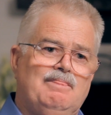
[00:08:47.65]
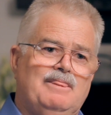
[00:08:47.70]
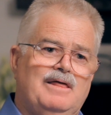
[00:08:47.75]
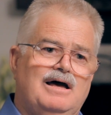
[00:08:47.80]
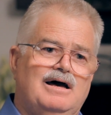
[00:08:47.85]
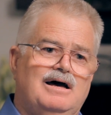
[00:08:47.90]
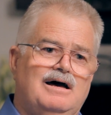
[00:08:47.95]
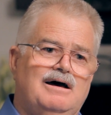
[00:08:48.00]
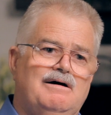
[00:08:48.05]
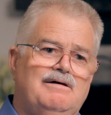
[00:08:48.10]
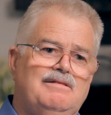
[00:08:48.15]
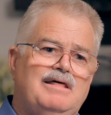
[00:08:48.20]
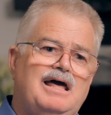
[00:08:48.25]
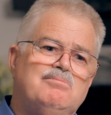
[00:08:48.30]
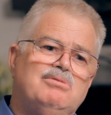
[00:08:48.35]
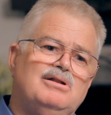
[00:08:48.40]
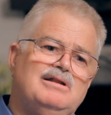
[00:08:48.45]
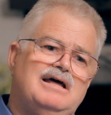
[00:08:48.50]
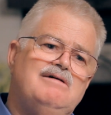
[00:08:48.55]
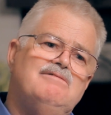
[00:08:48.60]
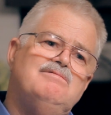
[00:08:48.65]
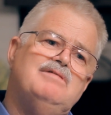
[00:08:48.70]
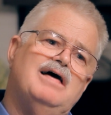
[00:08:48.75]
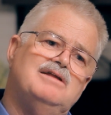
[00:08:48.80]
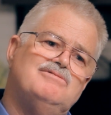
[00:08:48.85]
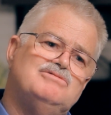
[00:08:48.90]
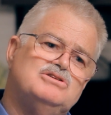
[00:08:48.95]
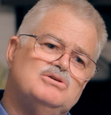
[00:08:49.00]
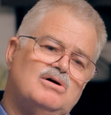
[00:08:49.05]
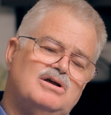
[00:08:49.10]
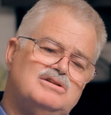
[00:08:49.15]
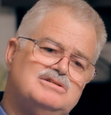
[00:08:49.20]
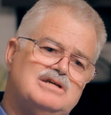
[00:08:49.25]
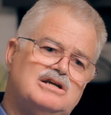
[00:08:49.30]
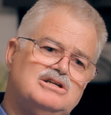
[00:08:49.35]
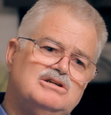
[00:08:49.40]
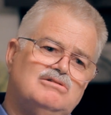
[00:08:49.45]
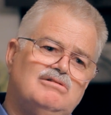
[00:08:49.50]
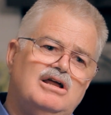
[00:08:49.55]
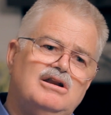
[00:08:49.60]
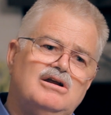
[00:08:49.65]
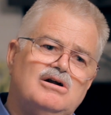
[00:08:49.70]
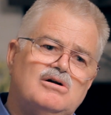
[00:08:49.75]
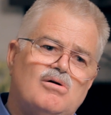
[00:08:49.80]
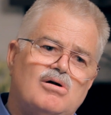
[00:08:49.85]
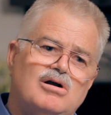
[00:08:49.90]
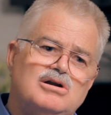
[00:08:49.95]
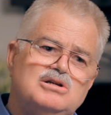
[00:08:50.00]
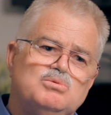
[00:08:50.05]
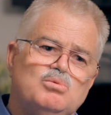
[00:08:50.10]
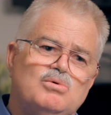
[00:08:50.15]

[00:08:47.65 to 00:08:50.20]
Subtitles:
They believed that sexual intercourse